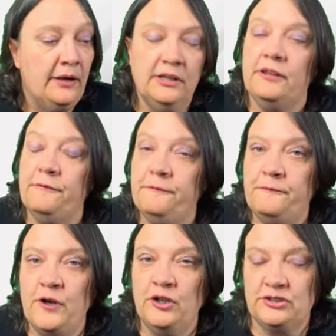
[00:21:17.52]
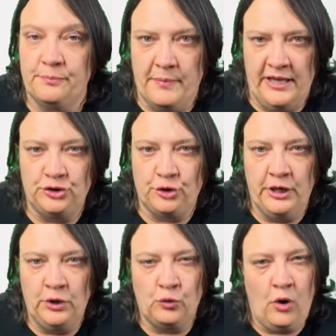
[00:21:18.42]
The first measuring
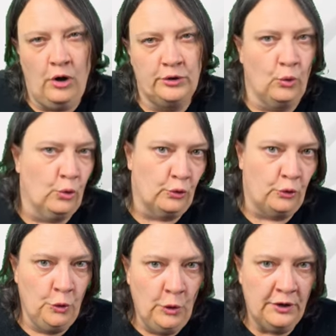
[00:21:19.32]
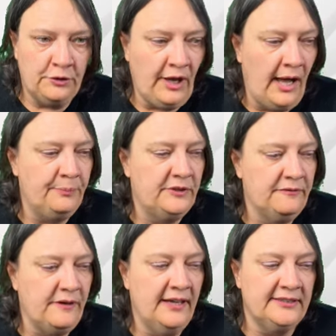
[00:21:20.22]
rod or ruler type
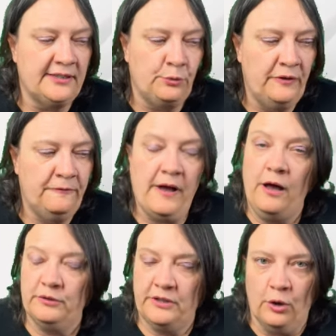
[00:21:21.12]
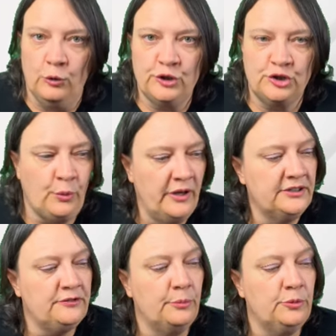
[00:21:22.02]
device that we found, the oldest one, is
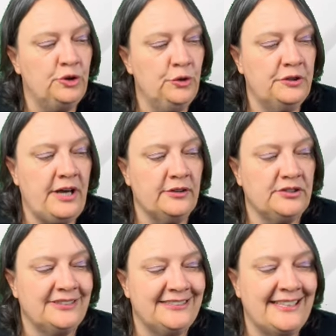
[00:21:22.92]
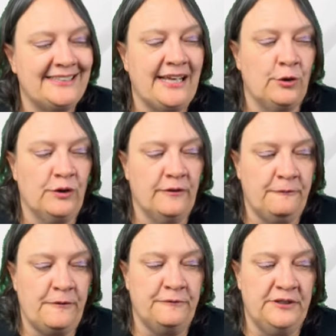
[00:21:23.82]
from
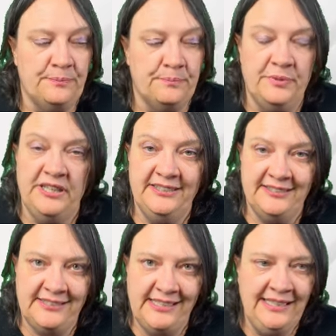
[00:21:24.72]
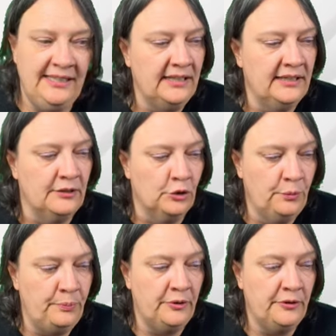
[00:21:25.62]
2650 BC in
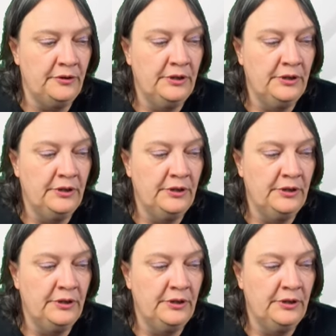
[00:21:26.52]
Nippur.